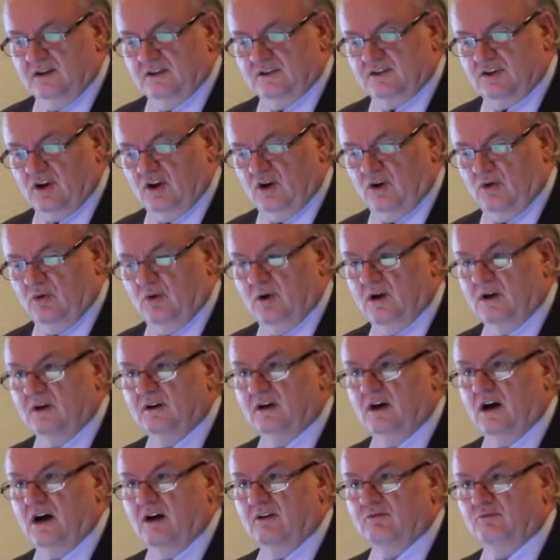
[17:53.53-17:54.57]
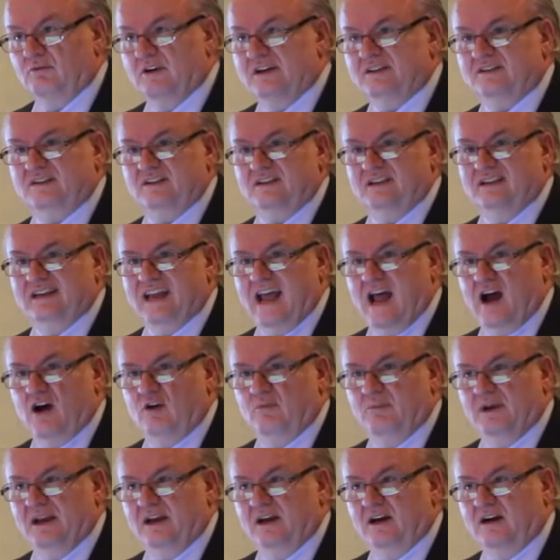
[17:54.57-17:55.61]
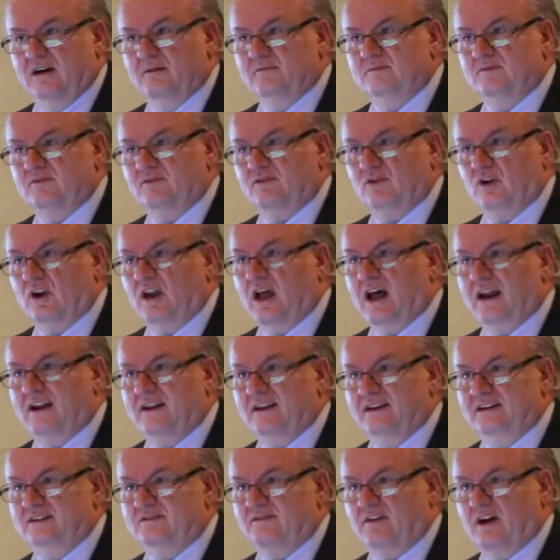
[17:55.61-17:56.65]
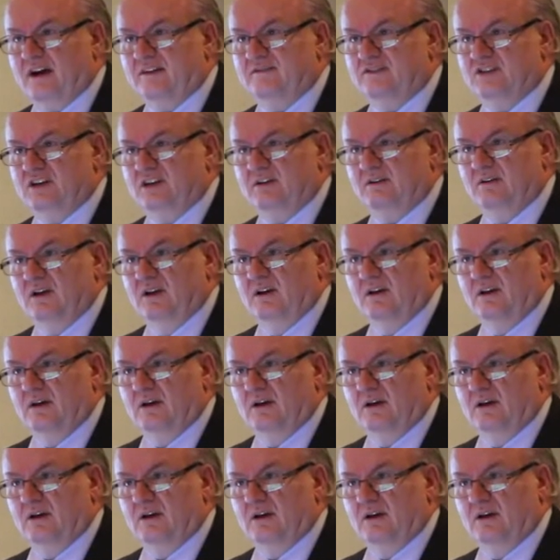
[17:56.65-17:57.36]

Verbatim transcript: So risk now becomes, for a lot of these 5G